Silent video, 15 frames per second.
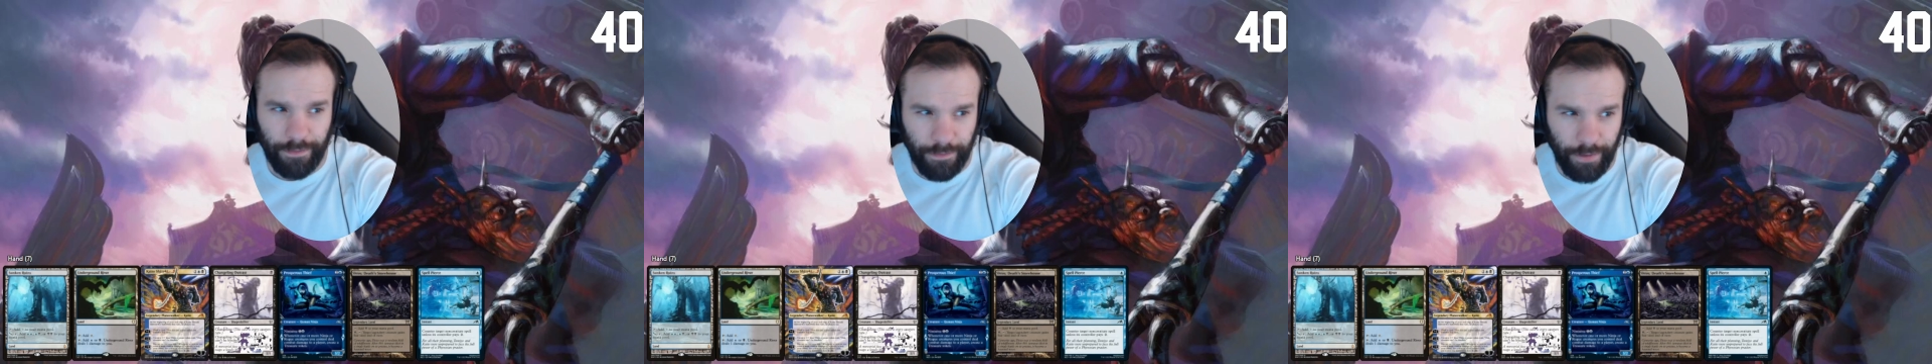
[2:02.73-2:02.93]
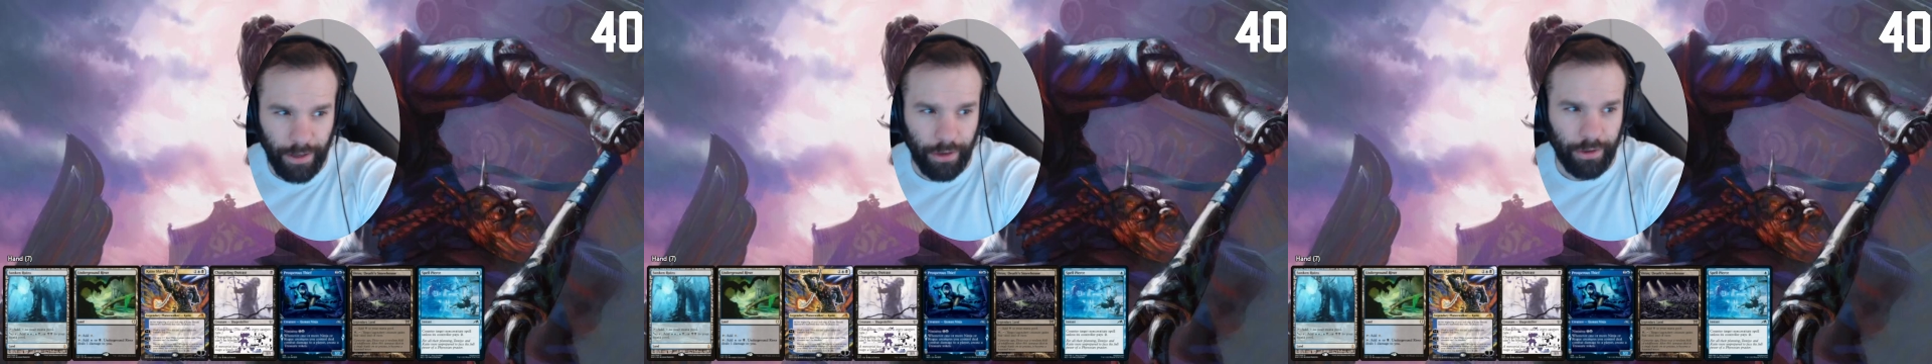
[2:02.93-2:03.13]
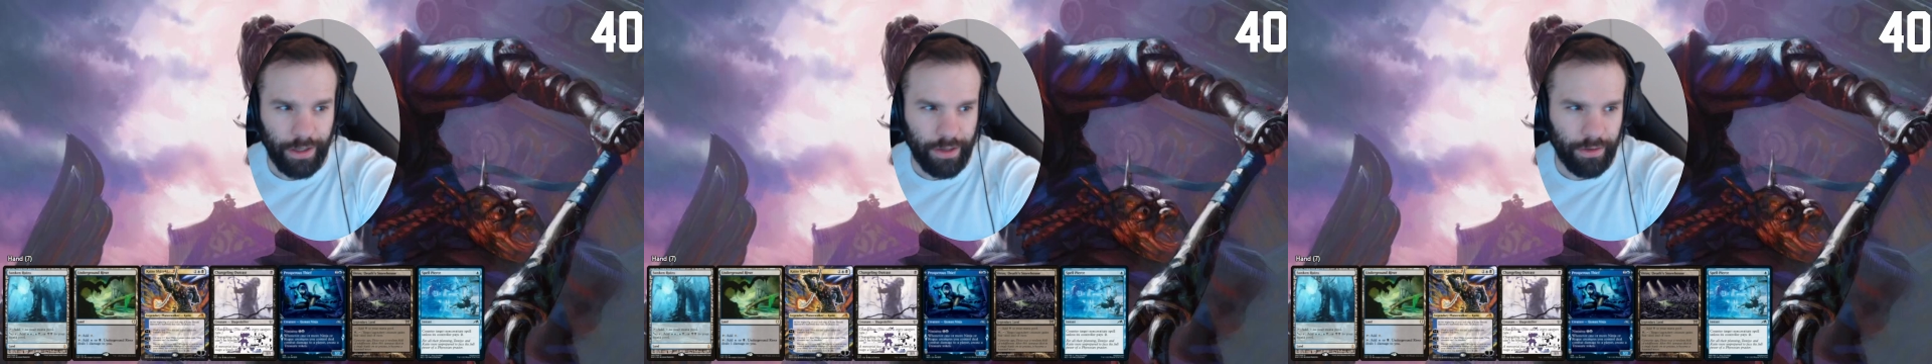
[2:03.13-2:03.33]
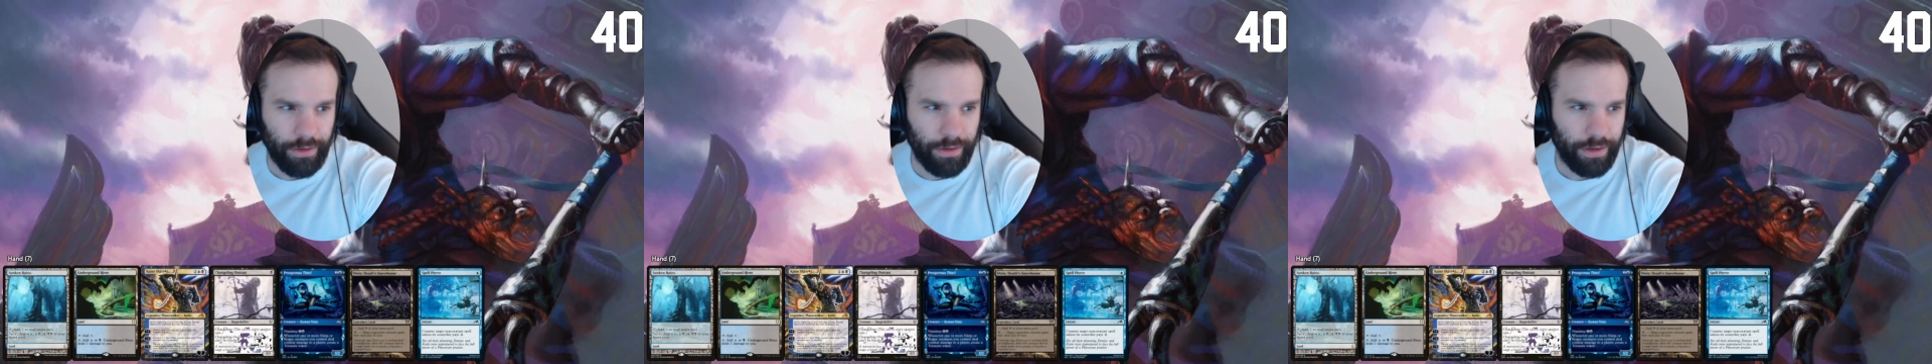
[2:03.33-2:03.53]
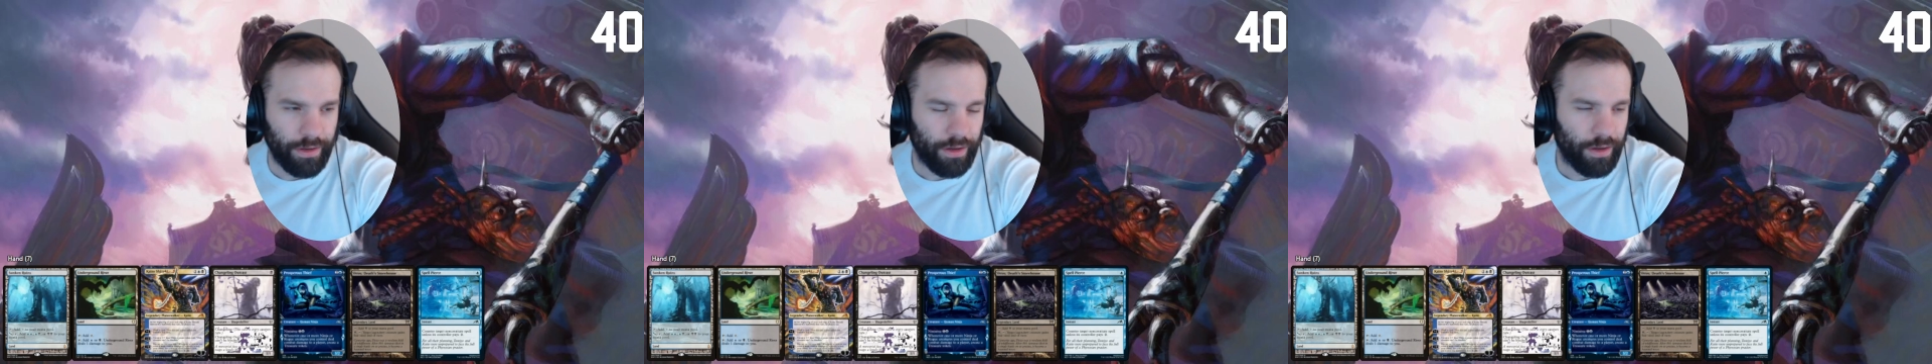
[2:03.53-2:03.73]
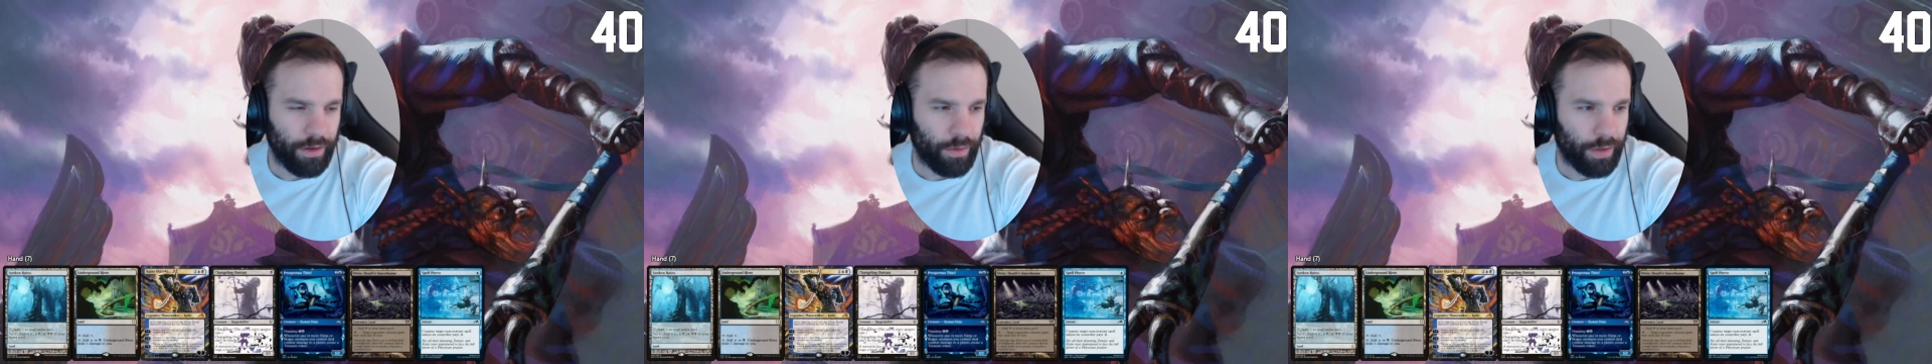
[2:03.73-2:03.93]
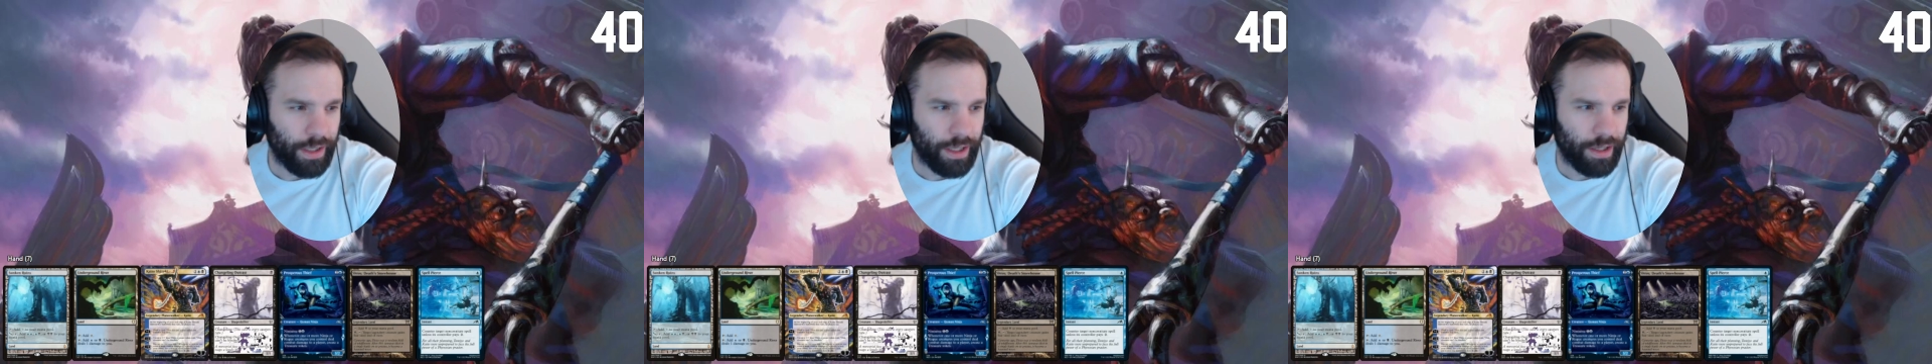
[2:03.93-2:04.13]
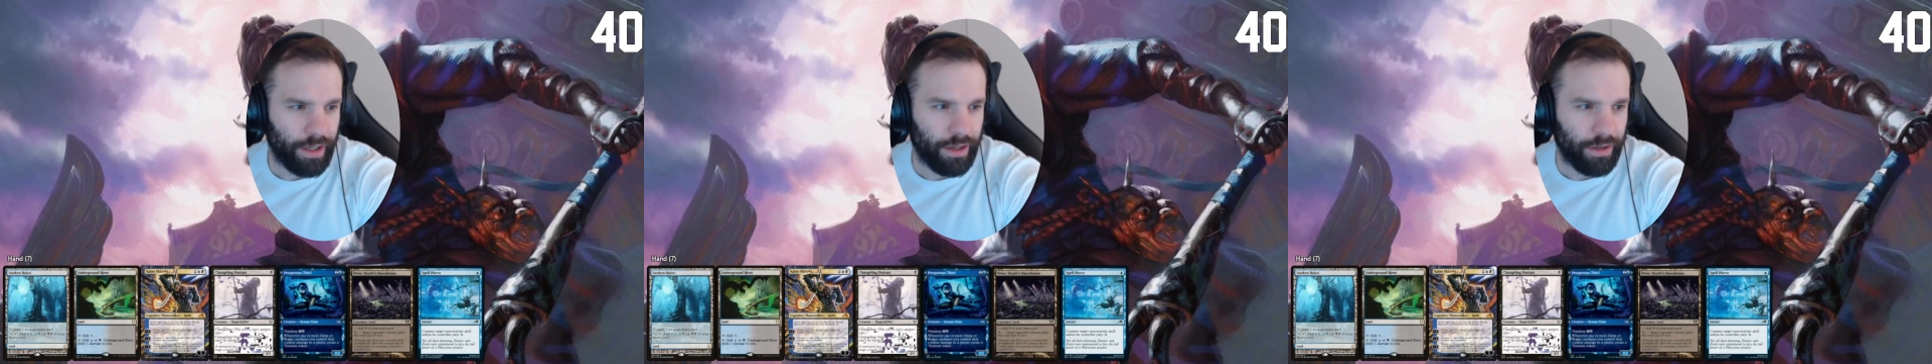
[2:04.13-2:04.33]
very good. We
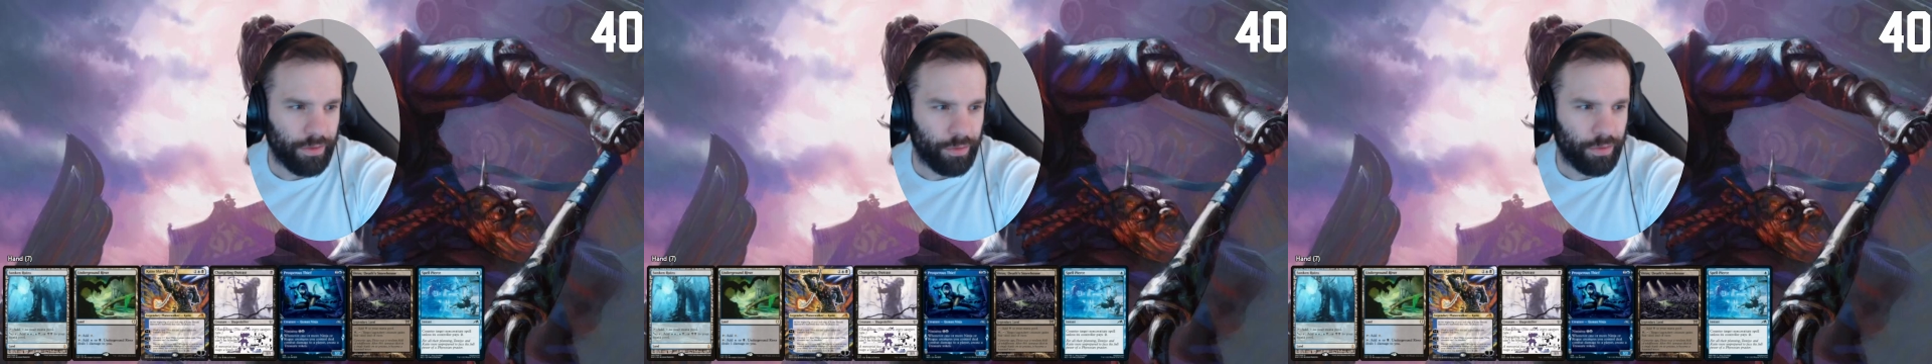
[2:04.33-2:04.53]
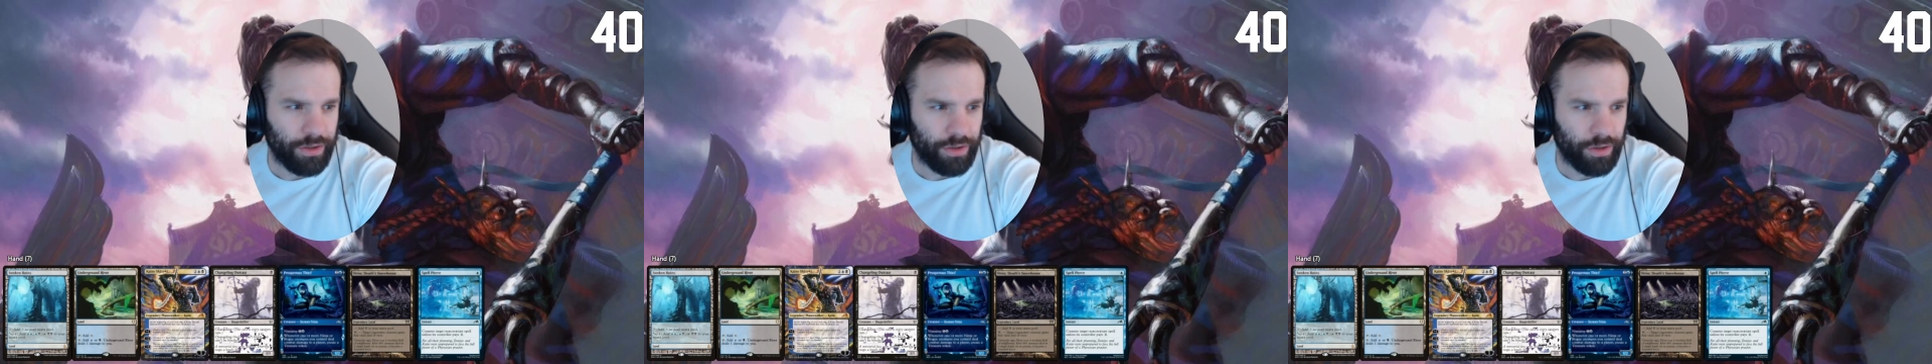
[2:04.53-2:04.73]
have